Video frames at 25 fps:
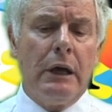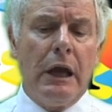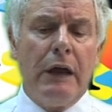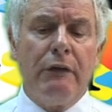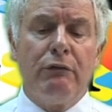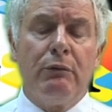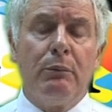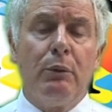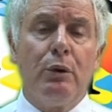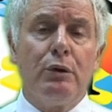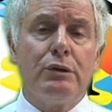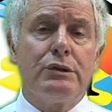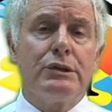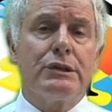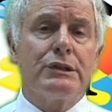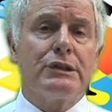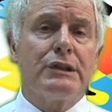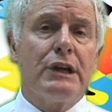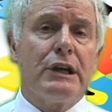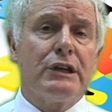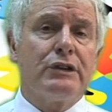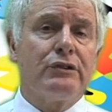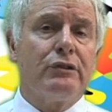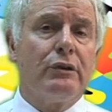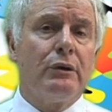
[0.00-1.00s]
even more
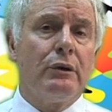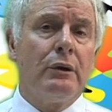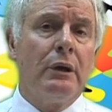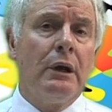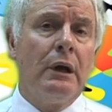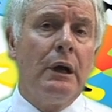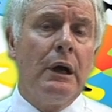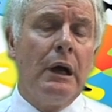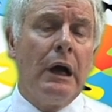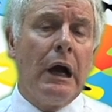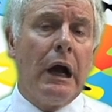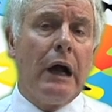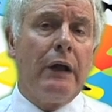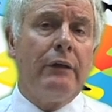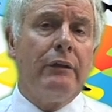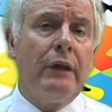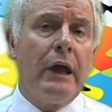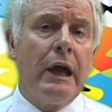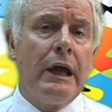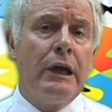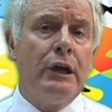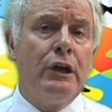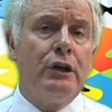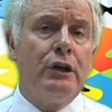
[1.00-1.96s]
successful, and they